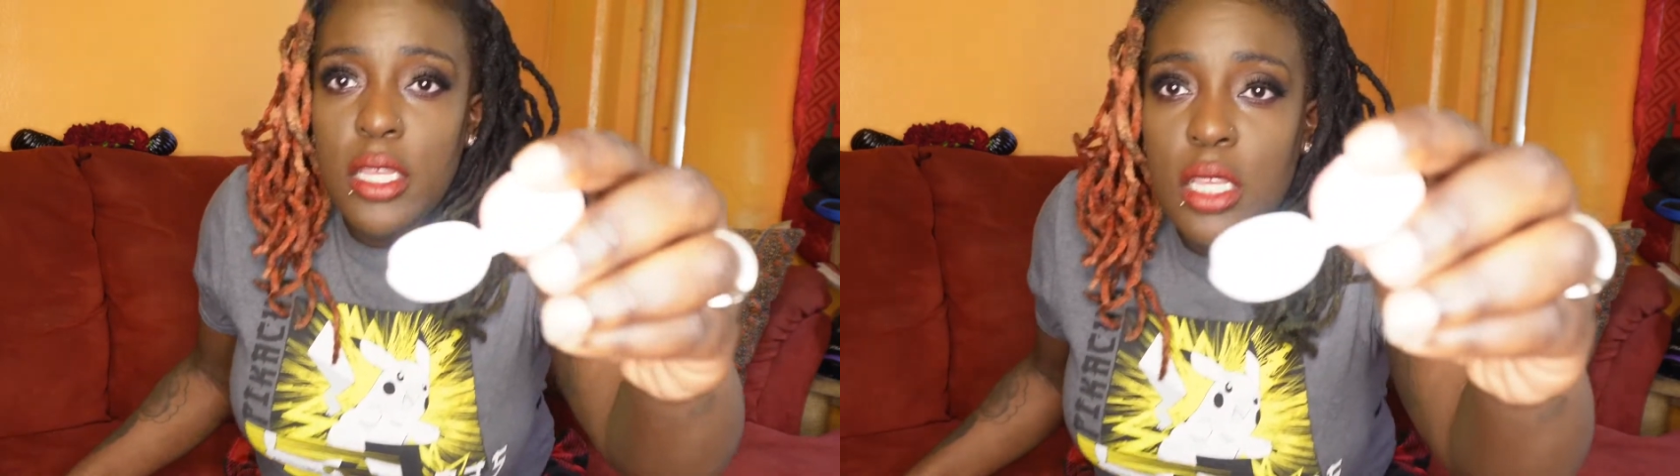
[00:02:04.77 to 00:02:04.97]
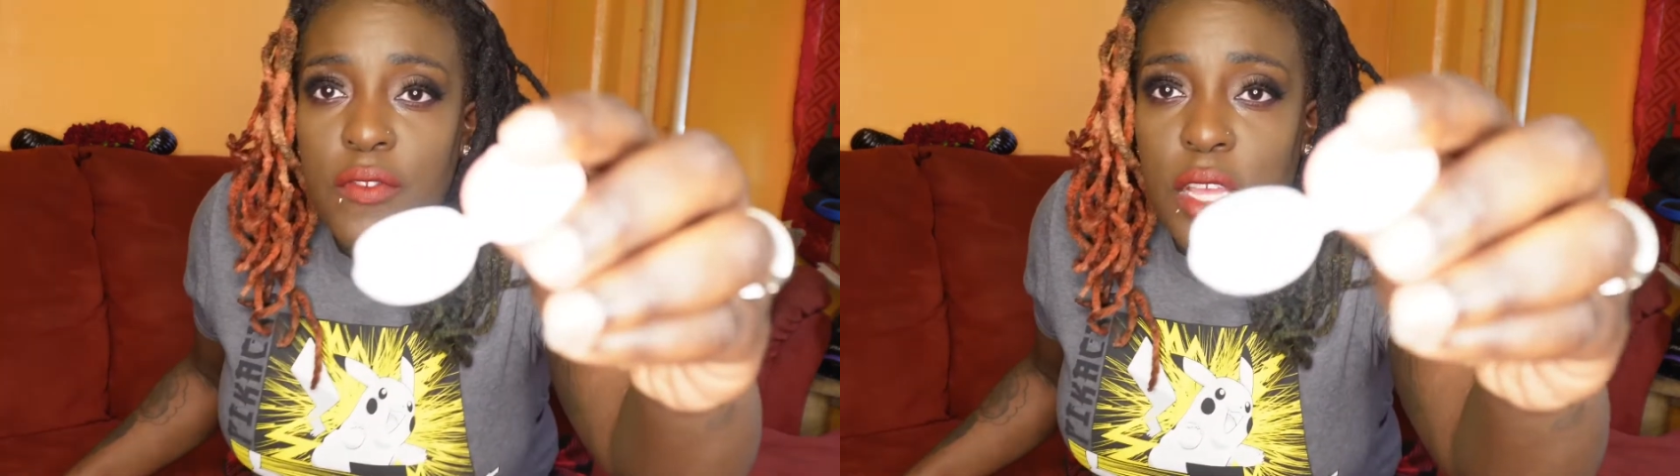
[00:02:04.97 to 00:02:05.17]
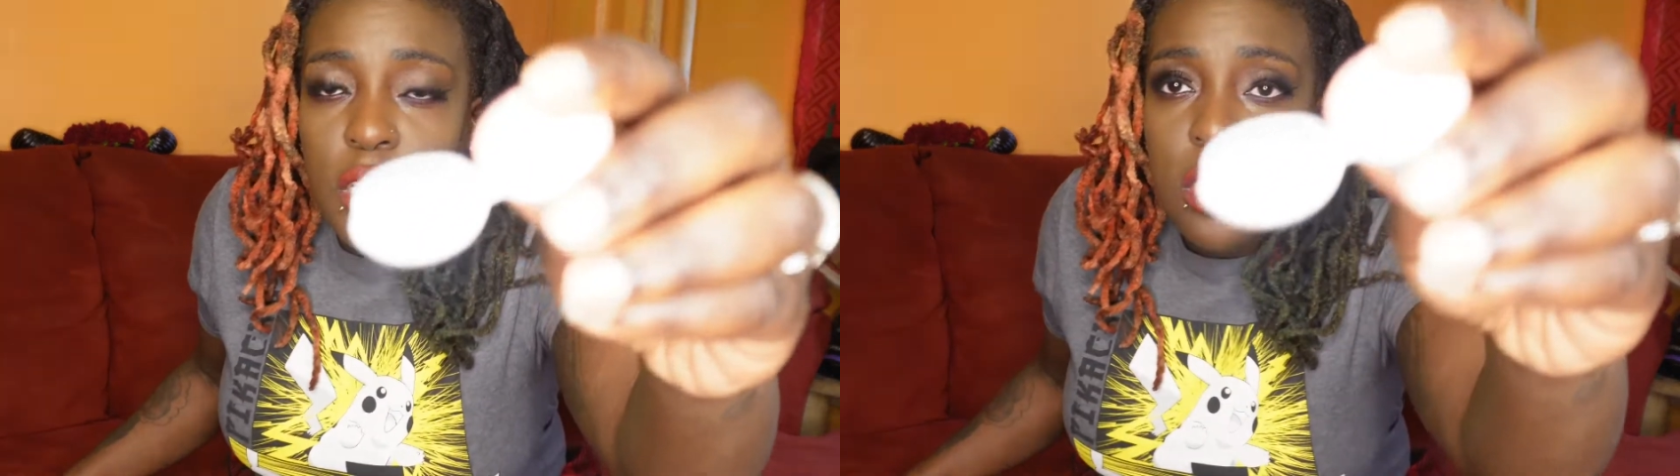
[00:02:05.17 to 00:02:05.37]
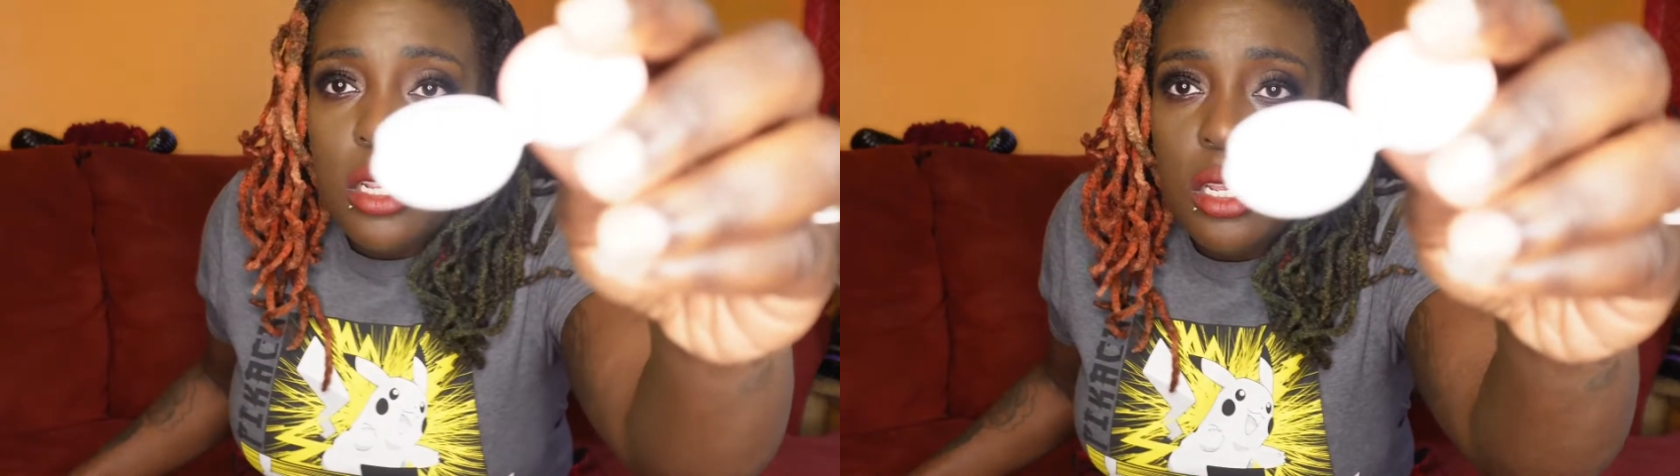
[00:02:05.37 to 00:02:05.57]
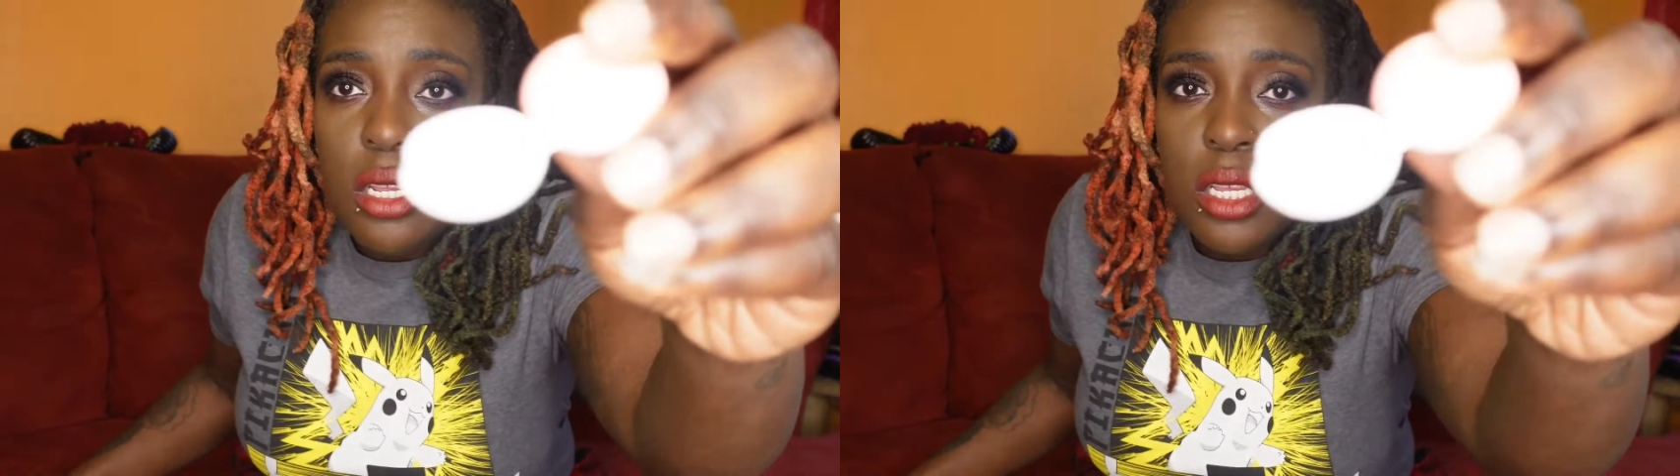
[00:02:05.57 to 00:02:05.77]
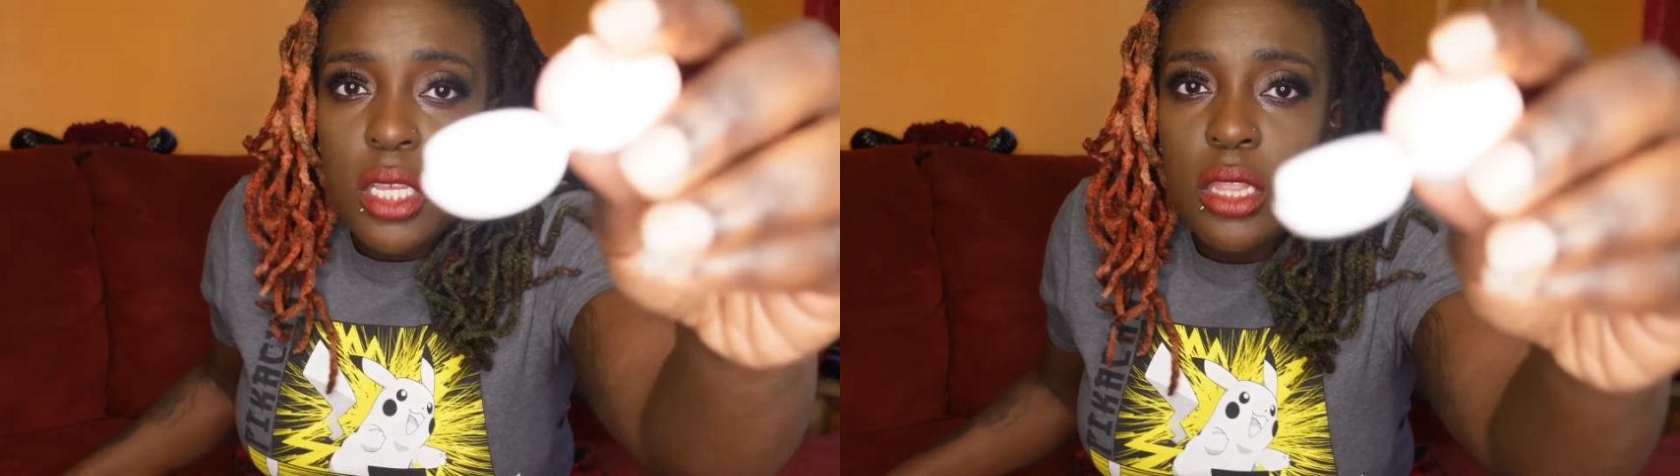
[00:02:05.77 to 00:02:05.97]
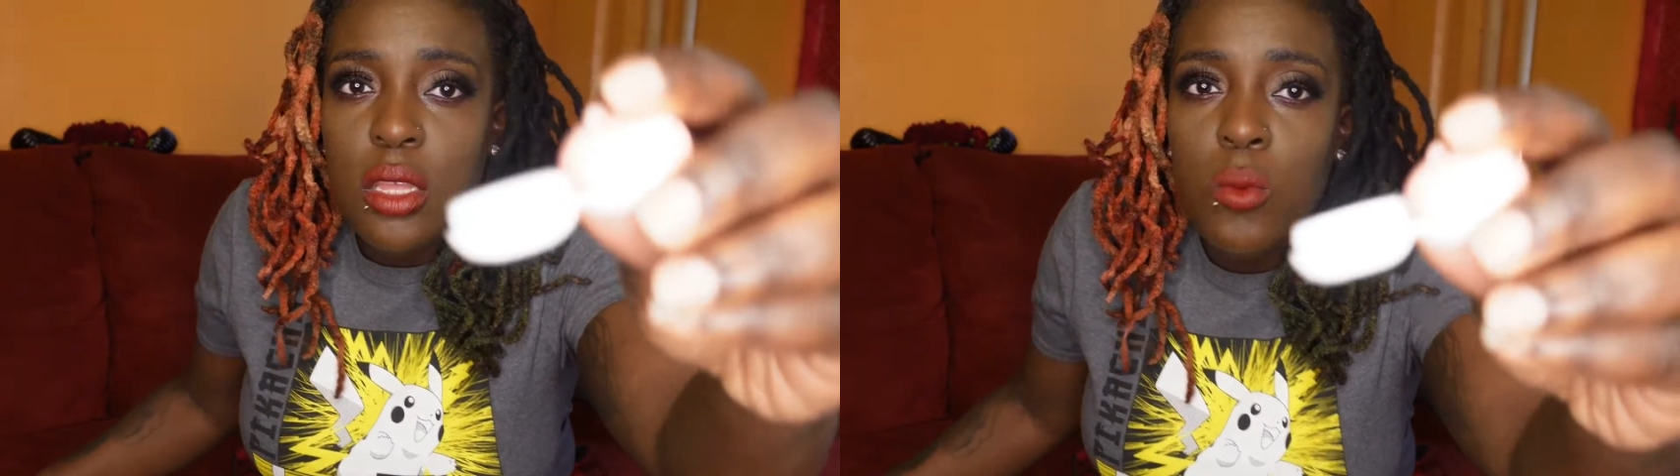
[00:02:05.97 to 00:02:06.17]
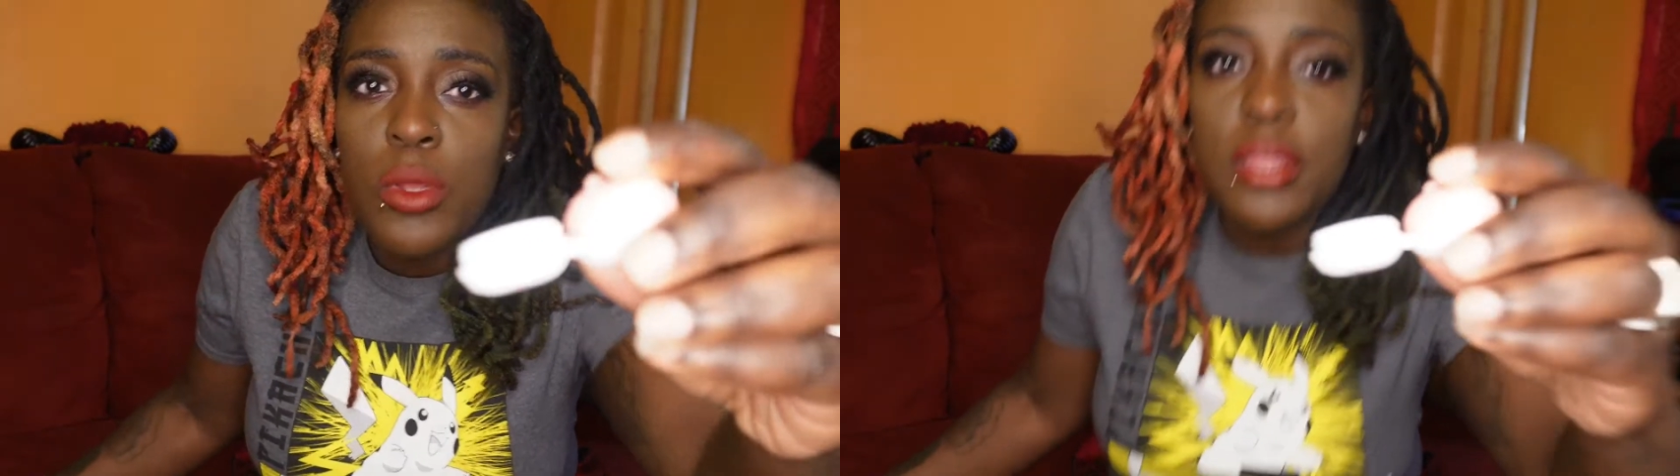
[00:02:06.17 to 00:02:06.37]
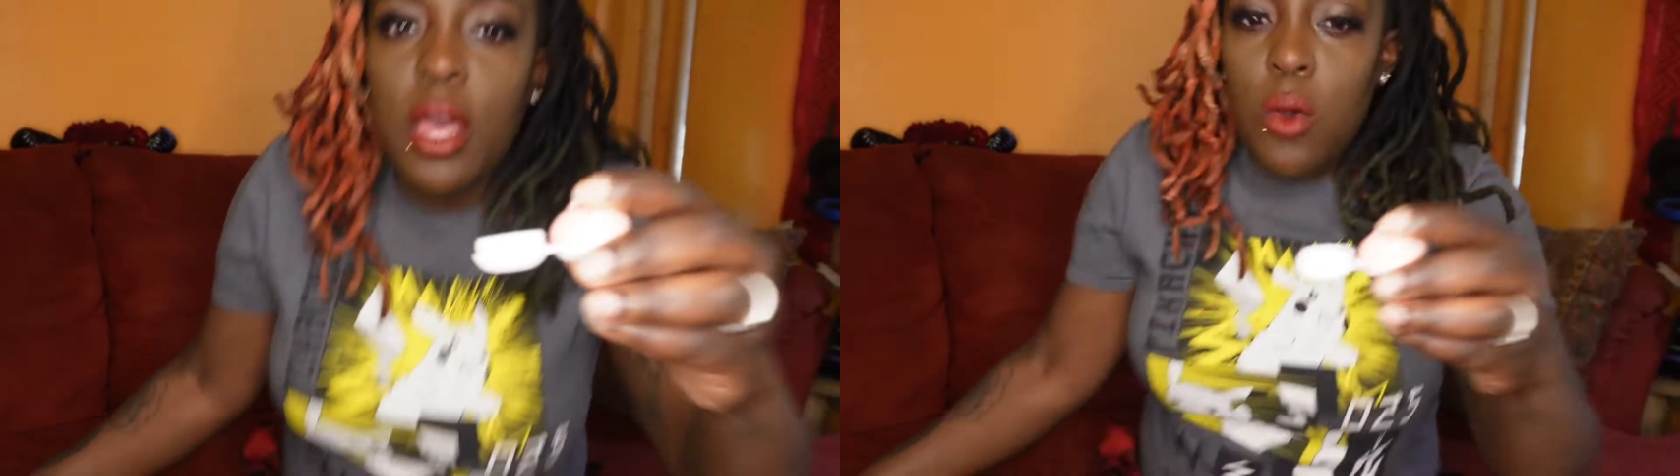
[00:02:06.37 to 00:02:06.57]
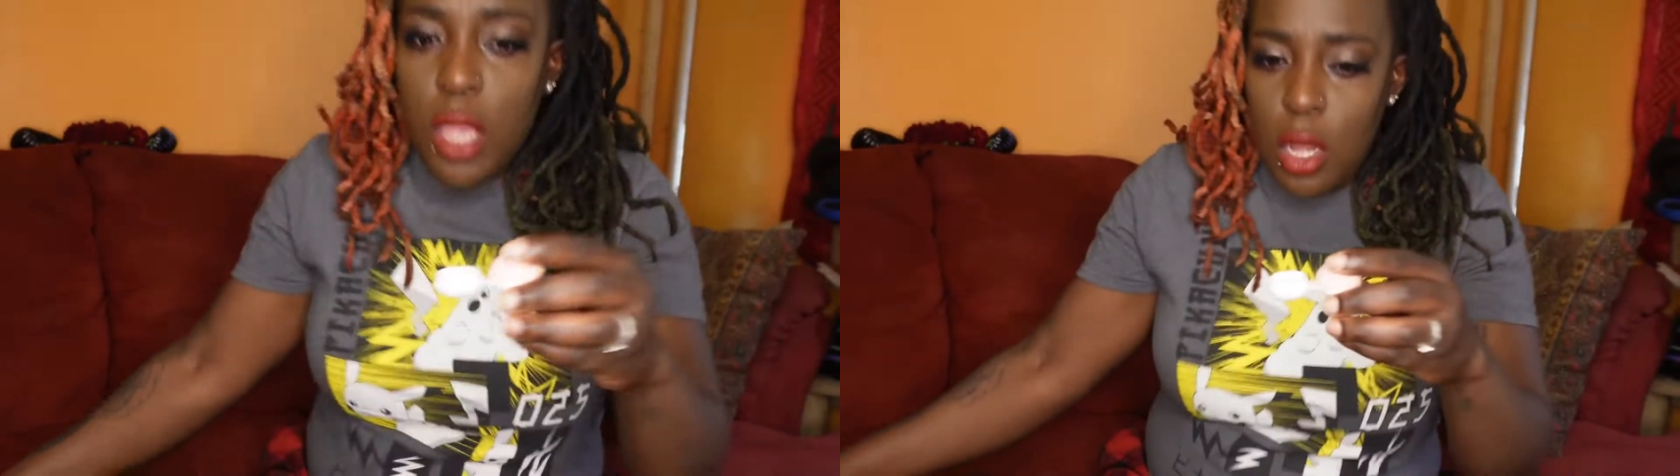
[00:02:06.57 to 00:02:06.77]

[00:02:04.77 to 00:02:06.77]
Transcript: If I could get them without,